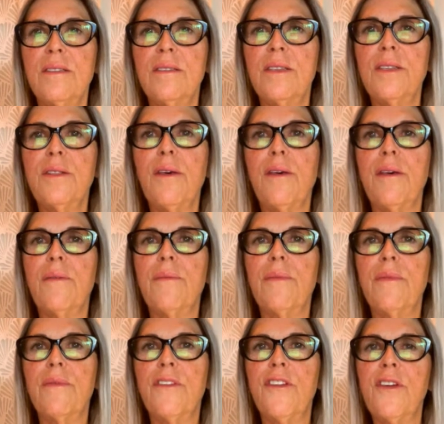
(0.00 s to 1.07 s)
the
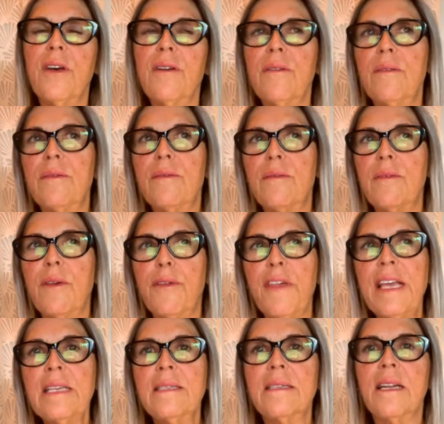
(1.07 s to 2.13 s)

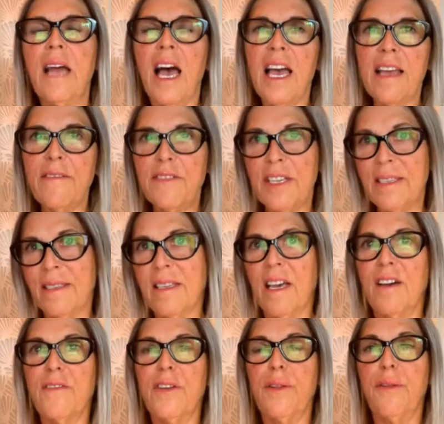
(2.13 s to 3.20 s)
things that I've
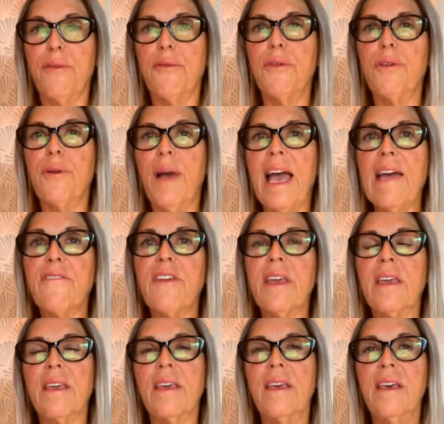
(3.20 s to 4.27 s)
discovered through
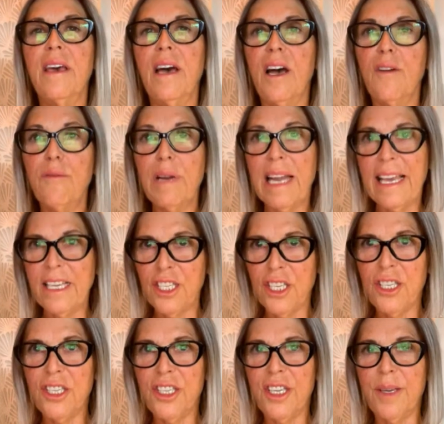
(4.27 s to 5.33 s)
having a
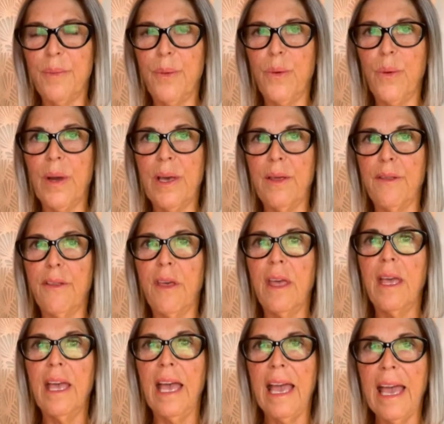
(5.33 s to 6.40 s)
relationship with
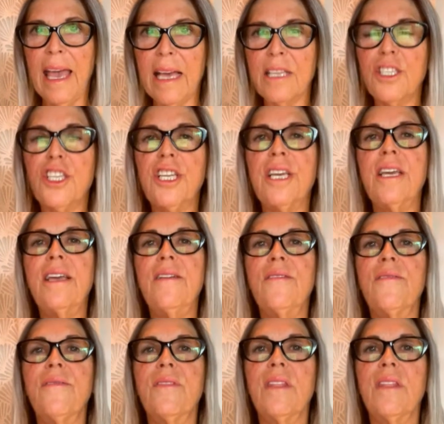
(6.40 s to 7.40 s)
Angie